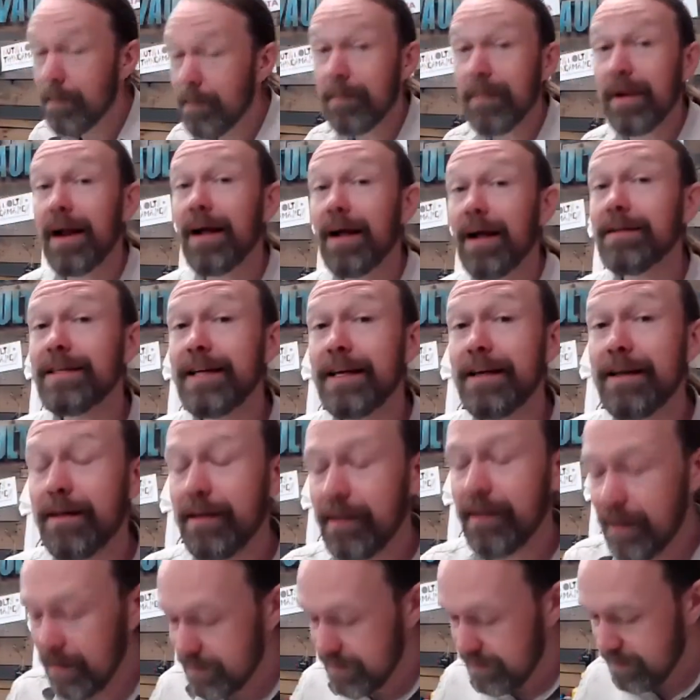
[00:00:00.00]
But I'll tell you
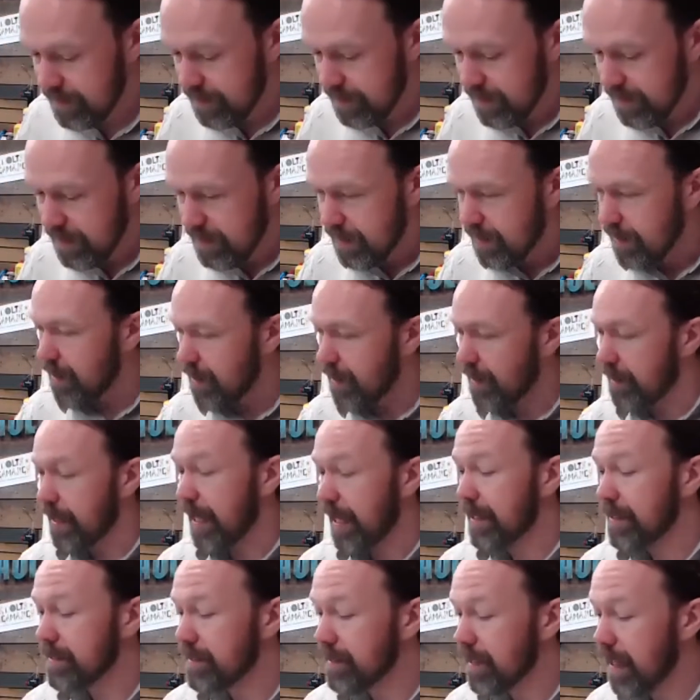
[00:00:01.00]
this,
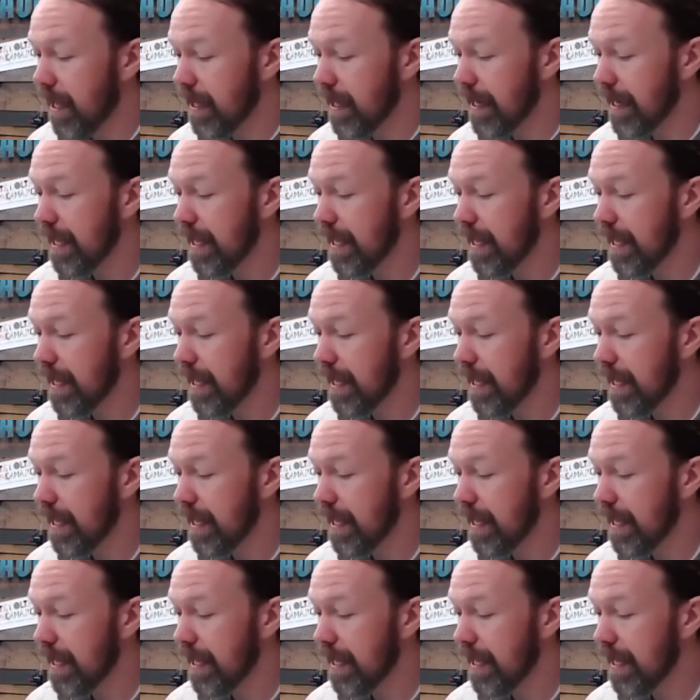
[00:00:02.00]
that is not